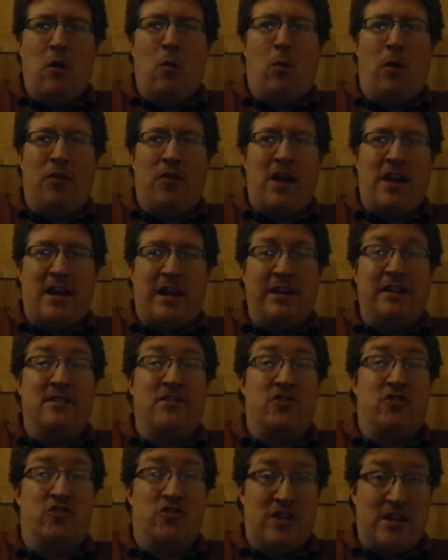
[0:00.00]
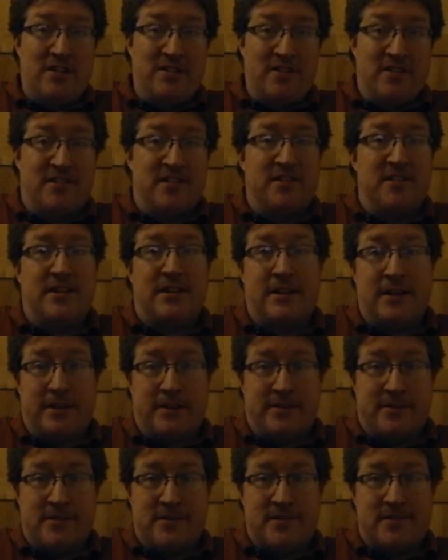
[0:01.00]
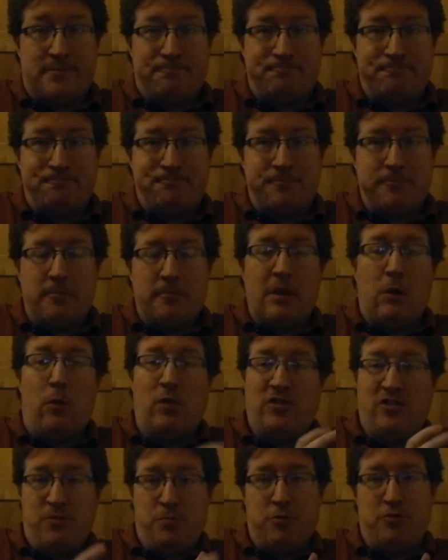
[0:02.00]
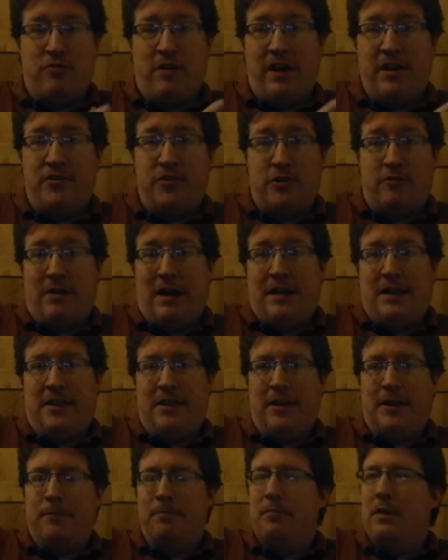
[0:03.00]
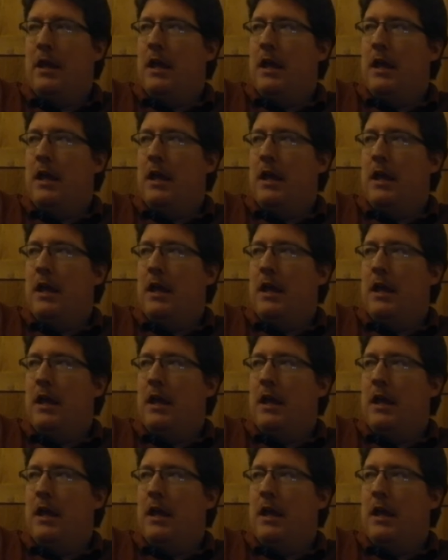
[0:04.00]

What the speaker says: what they need is Jesus and guns, which is portrayed as a great thing.